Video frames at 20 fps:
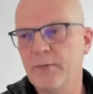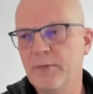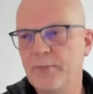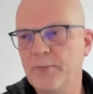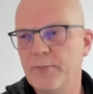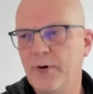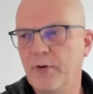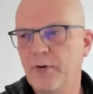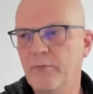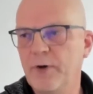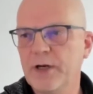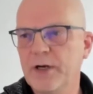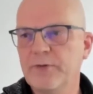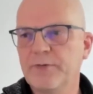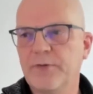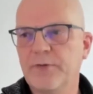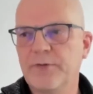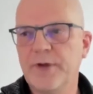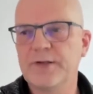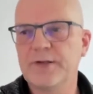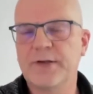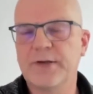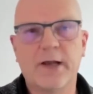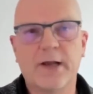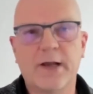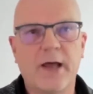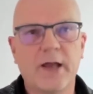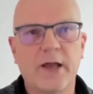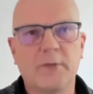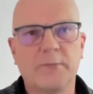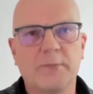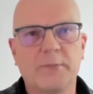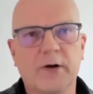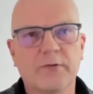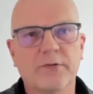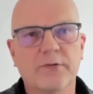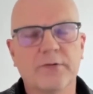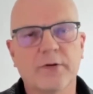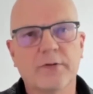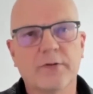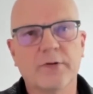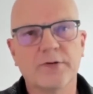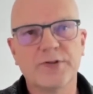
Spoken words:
Paul, one of the things that I like about the